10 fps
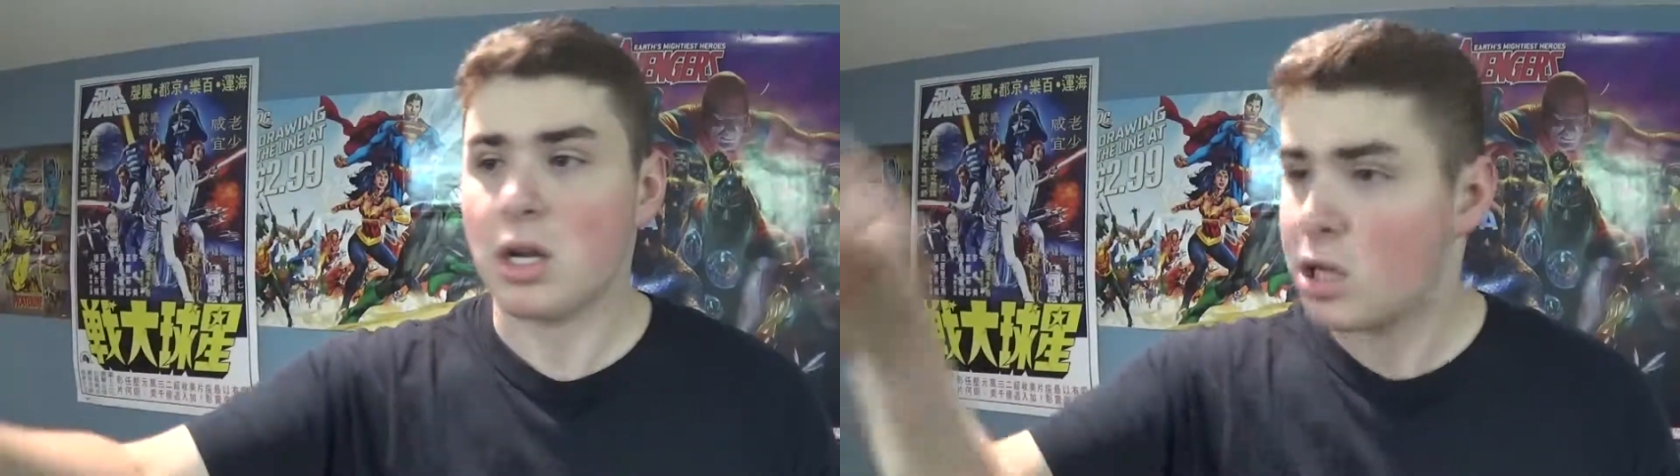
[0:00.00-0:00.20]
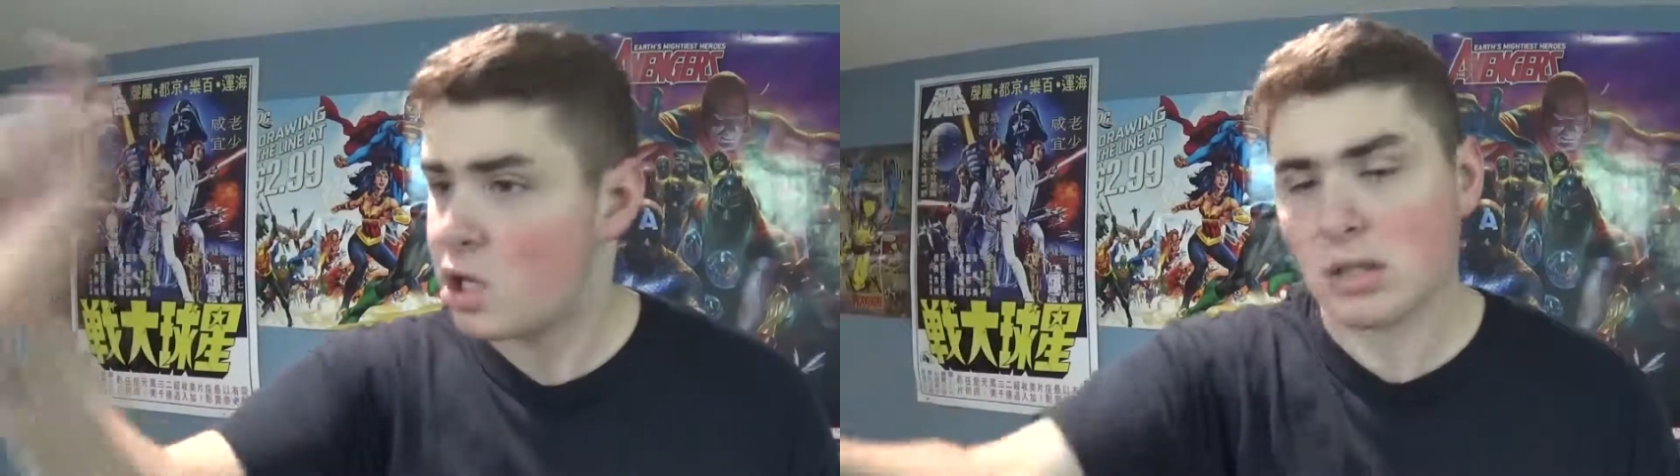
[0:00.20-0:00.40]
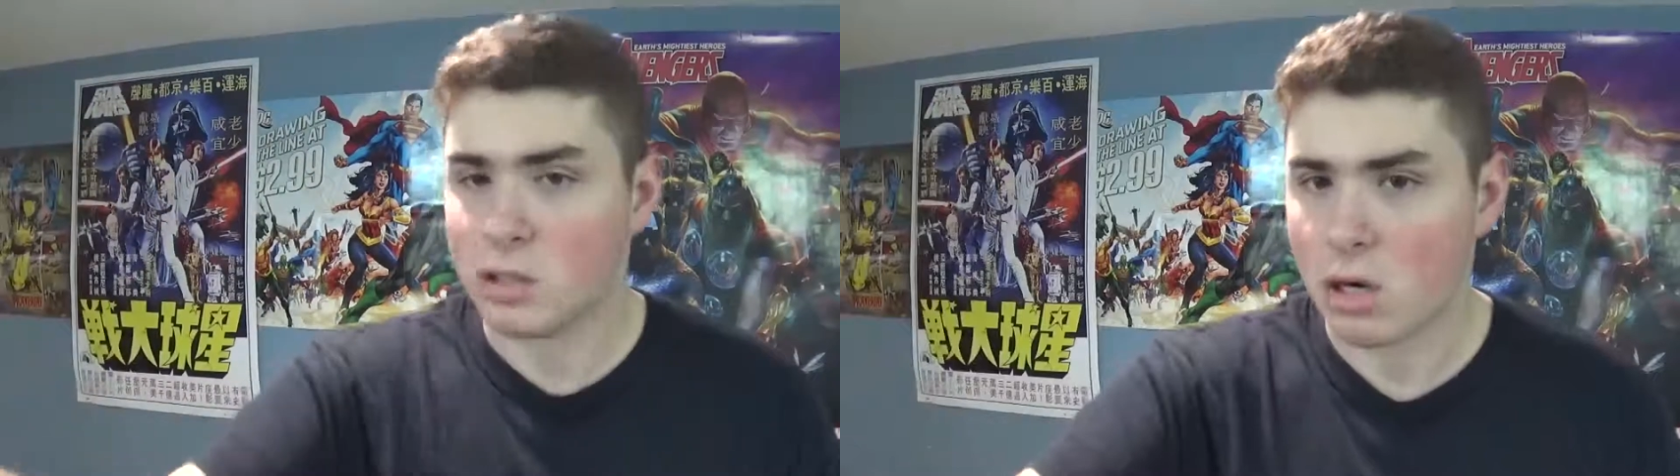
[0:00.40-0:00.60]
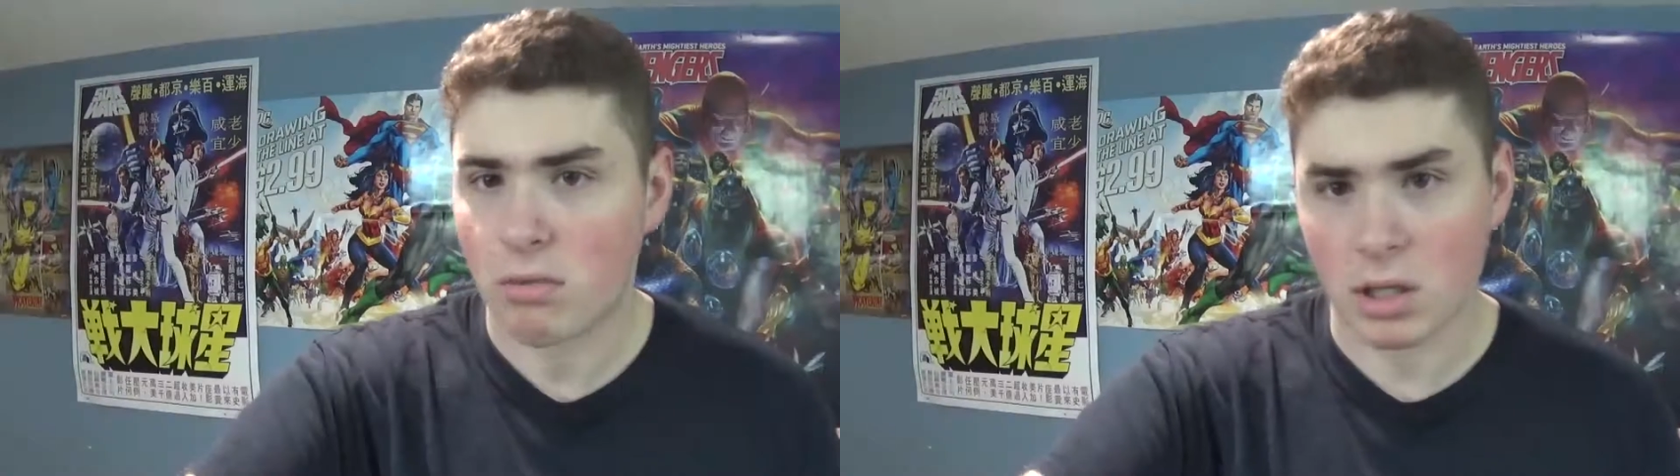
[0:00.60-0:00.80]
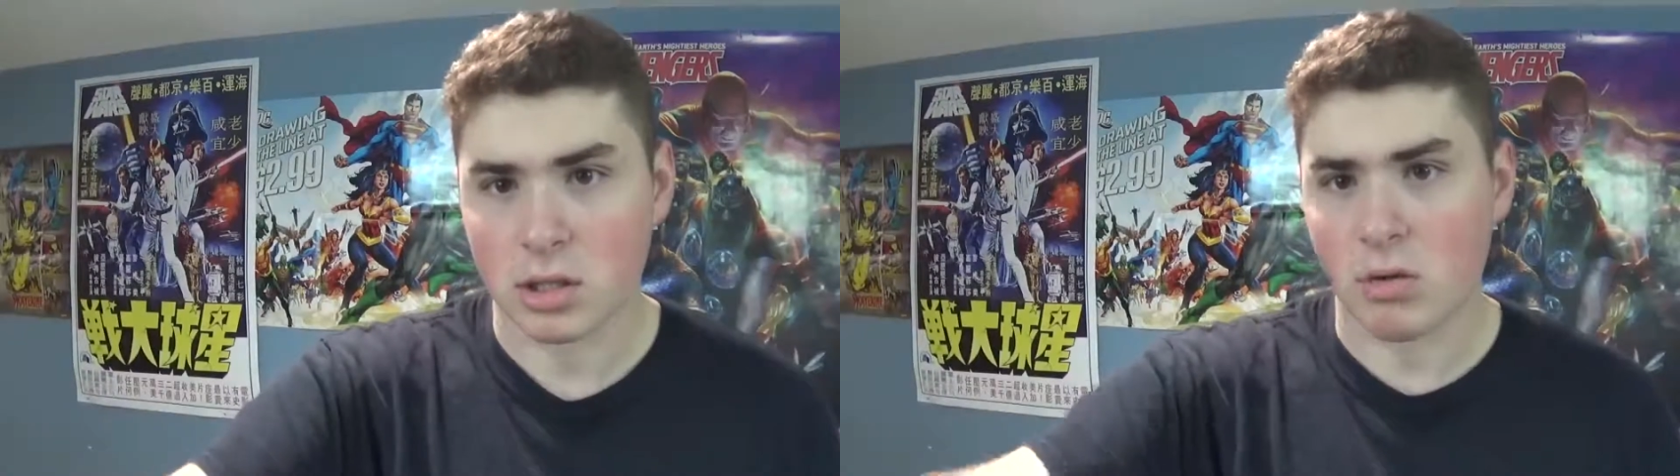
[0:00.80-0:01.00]
and he doesn't know
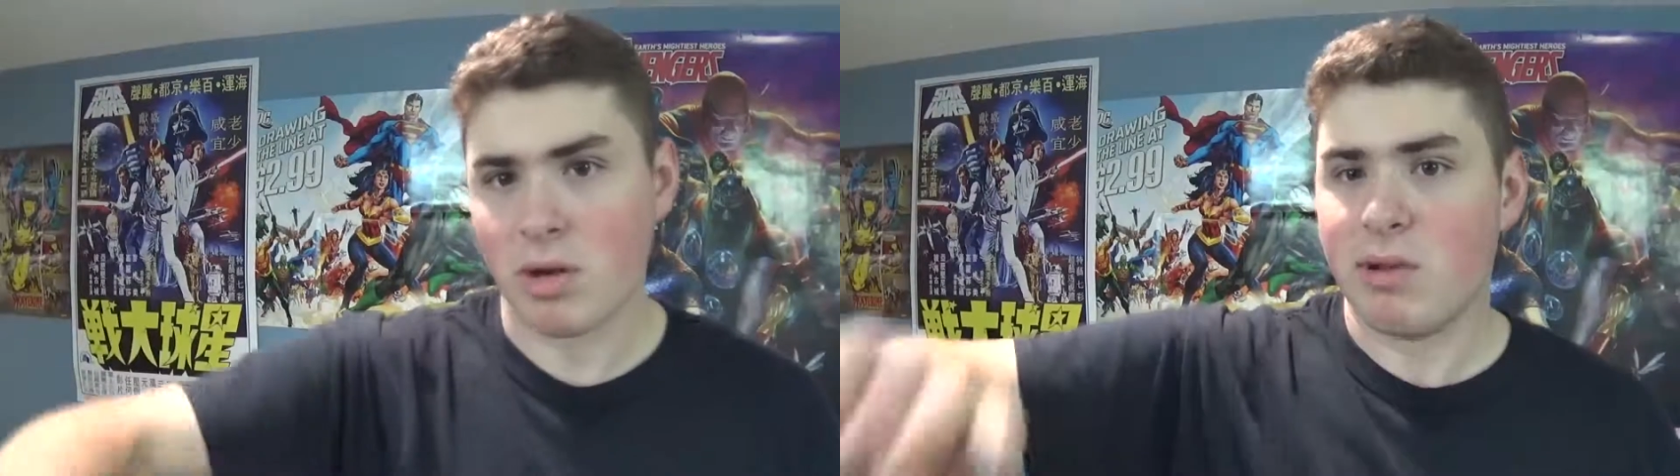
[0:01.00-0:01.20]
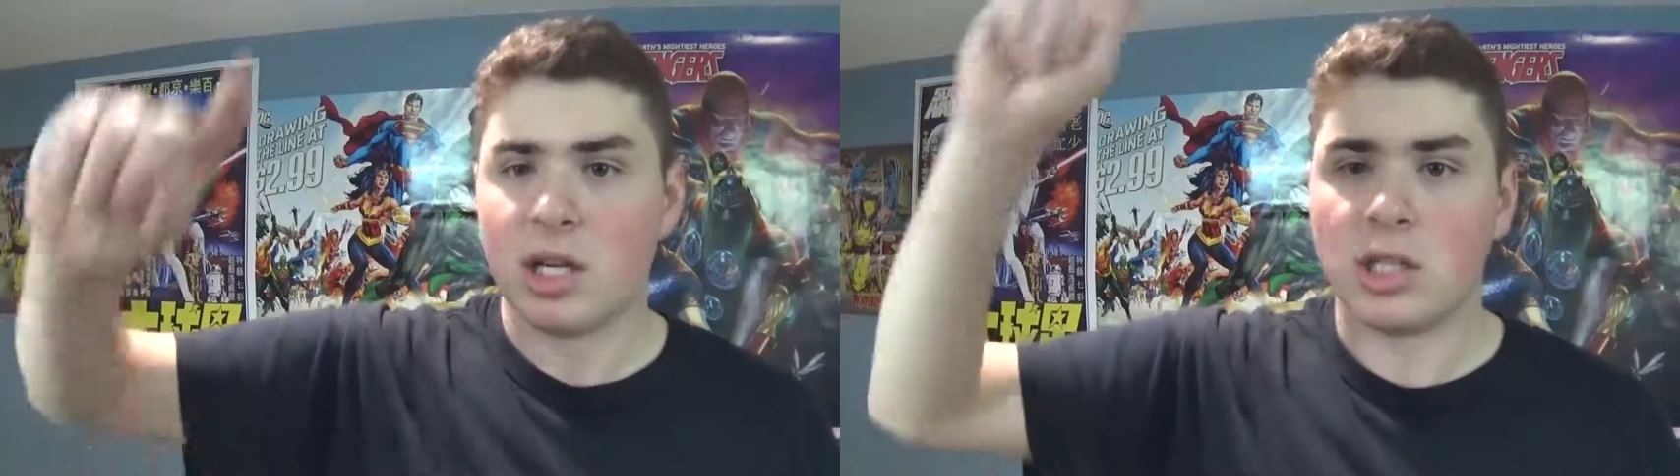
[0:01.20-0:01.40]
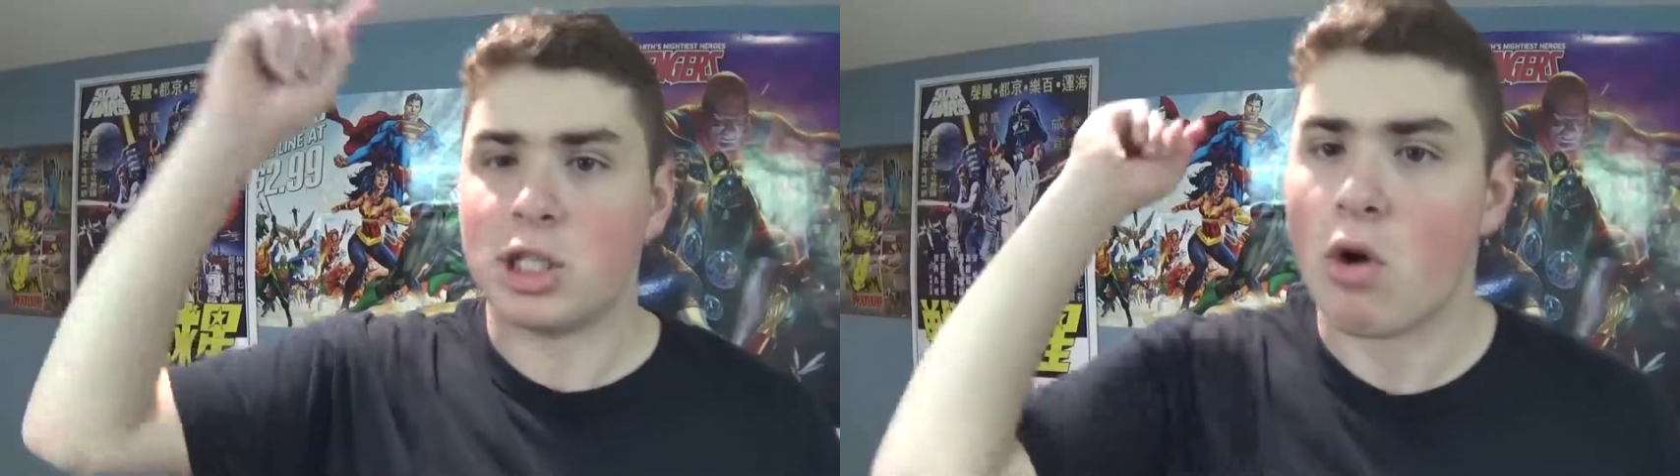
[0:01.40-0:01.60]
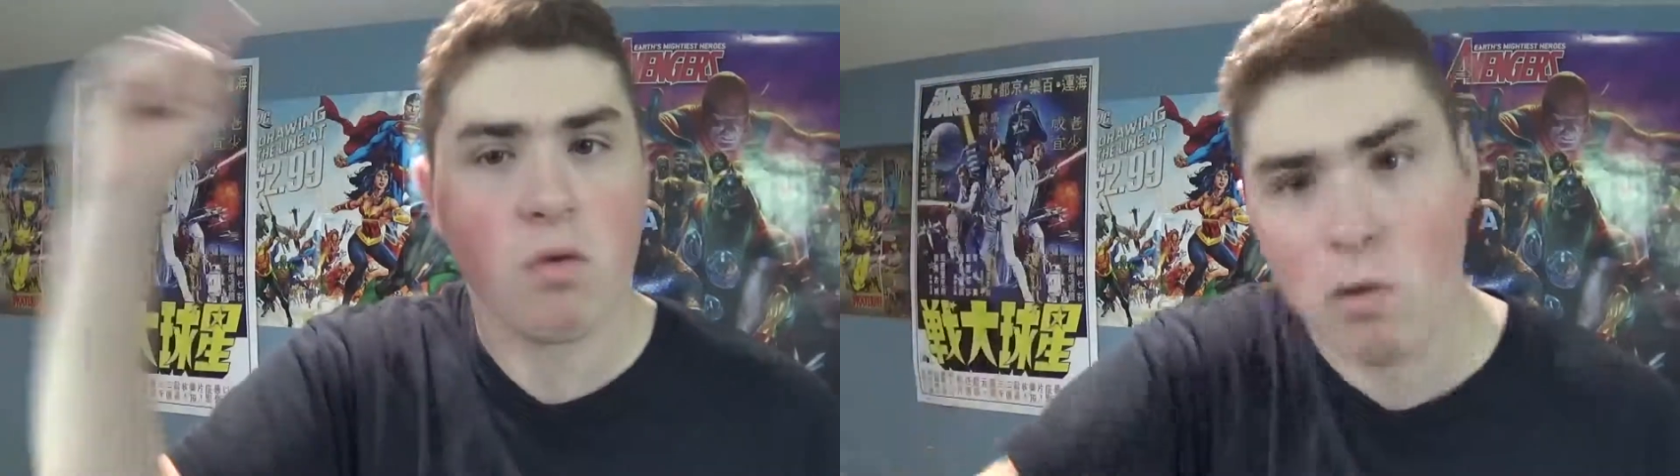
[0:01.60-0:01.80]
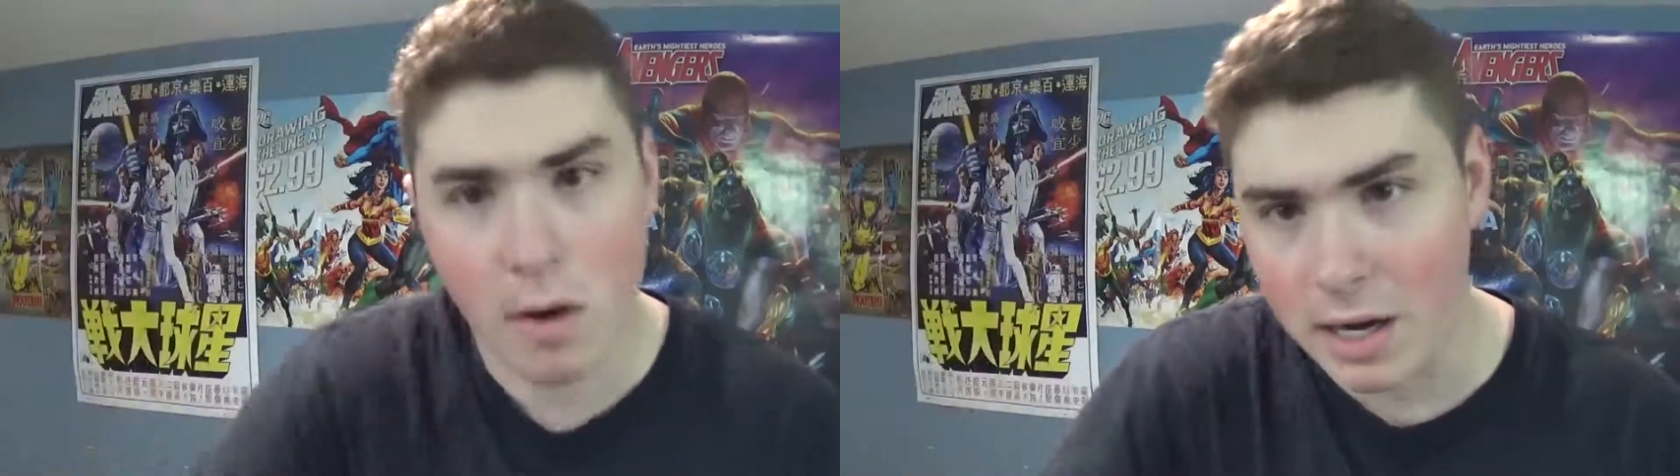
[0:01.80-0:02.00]
what he's doing because he's a
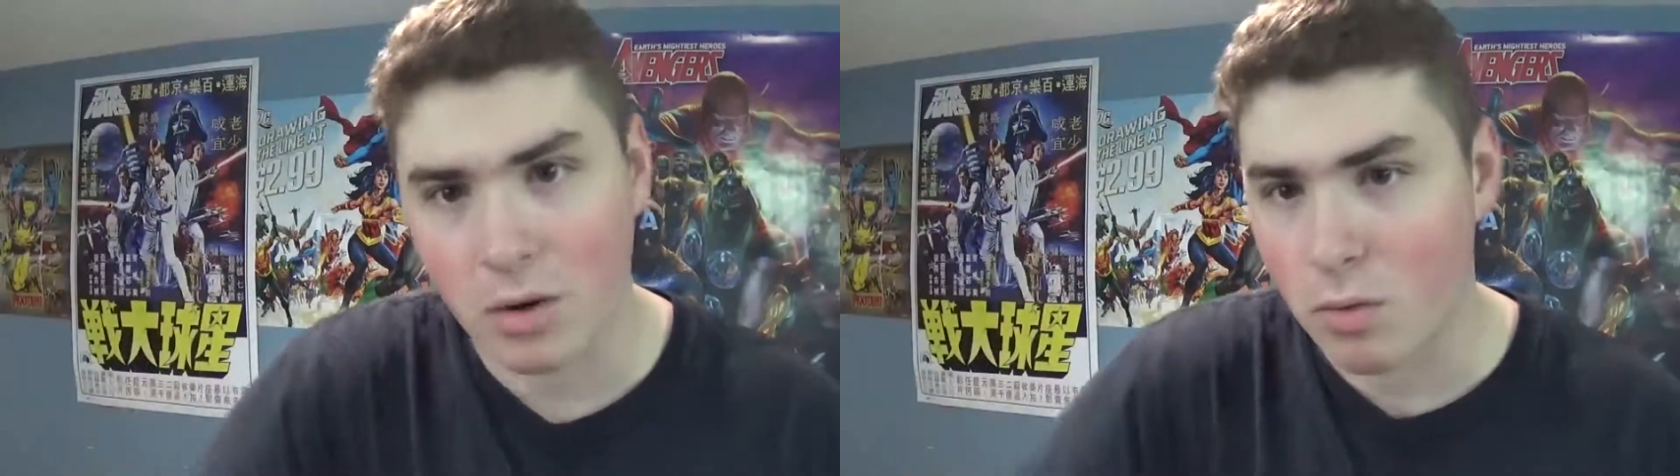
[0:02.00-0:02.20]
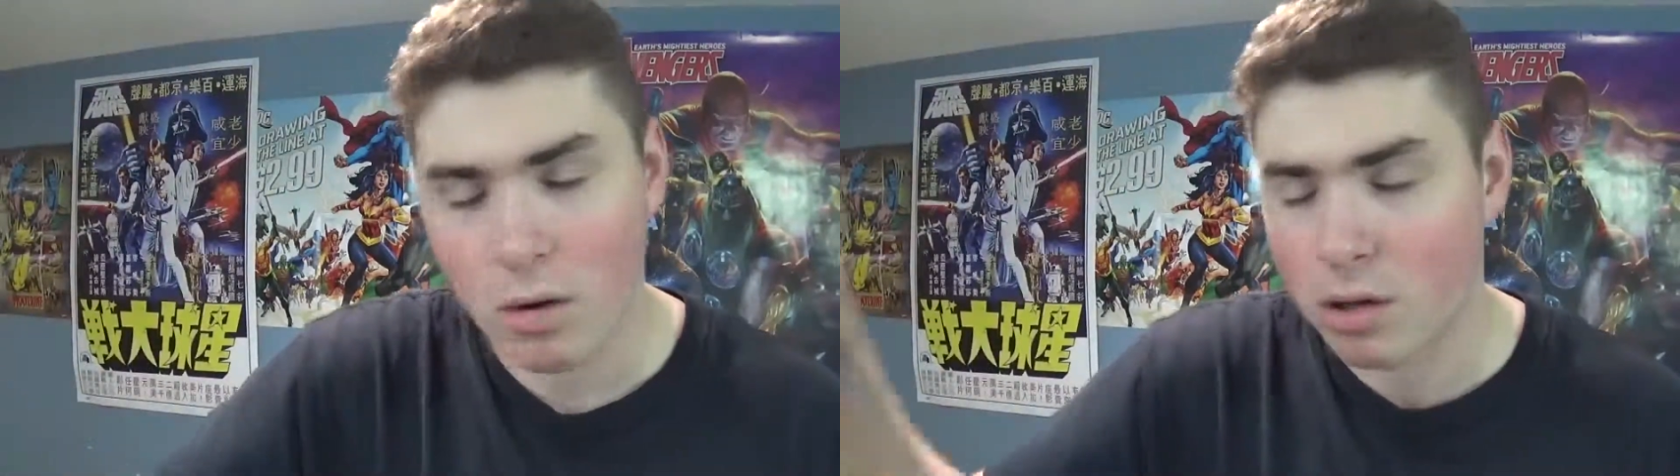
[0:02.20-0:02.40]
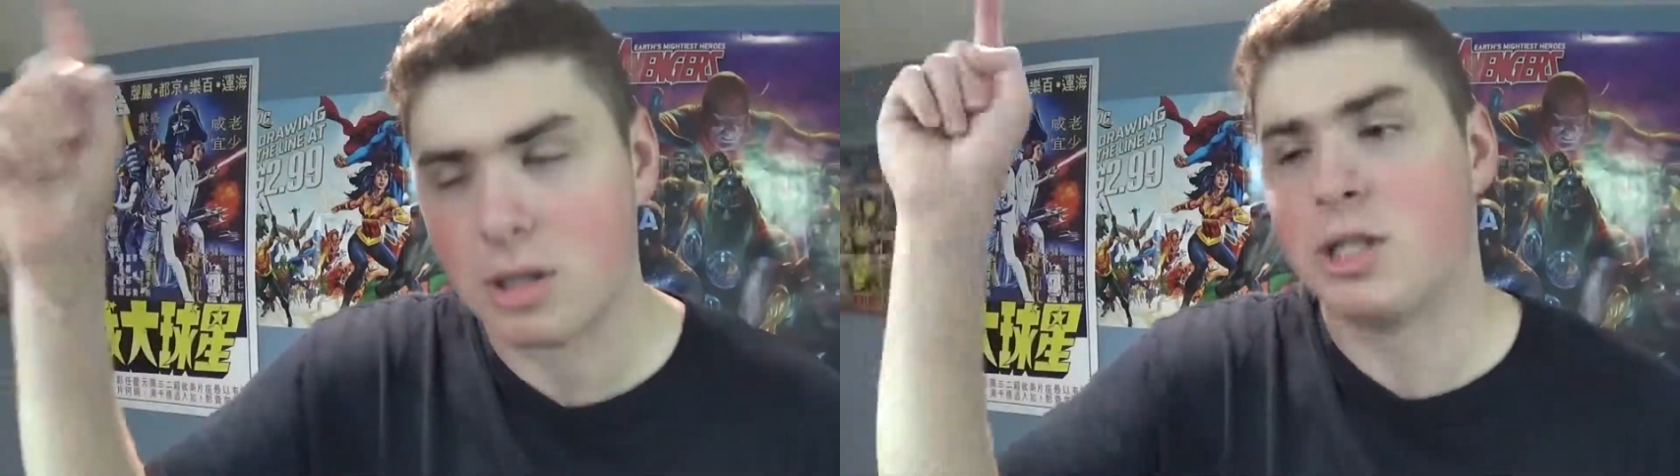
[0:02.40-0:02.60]
werewolf.